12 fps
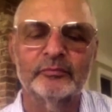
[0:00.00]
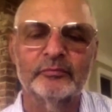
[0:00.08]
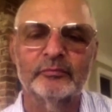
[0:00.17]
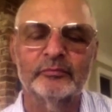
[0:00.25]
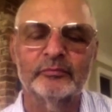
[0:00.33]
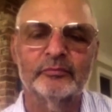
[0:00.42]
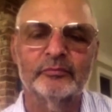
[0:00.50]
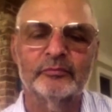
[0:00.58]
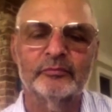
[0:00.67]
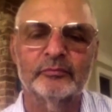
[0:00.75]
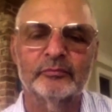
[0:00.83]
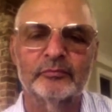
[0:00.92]

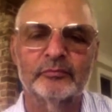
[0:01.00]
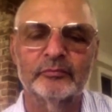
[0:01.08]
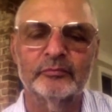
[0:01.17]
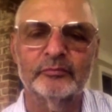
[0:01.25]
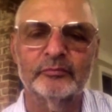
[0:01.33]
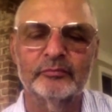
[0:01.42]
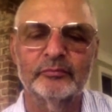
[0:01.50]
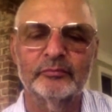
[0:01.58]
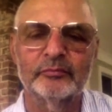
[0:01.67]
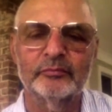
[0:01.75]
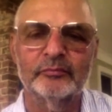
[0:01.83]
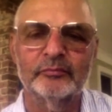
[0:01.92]

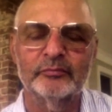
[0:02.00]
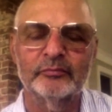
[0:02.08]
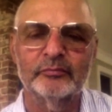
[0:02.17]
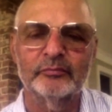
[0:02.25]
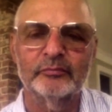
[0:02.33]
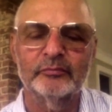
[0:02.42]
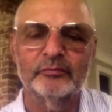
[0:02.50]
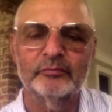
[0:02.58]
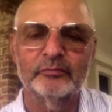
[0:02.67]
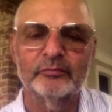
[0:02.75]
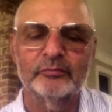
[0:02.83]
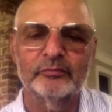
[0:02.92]

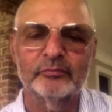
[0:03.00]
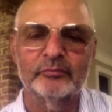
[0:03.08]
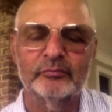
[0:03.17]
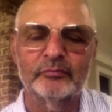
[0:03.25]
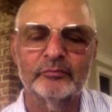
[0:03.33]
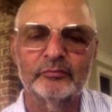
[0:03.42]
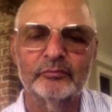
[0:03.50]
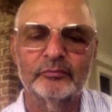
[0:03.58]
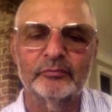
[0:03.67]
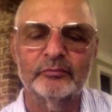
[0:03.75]
(not speaking)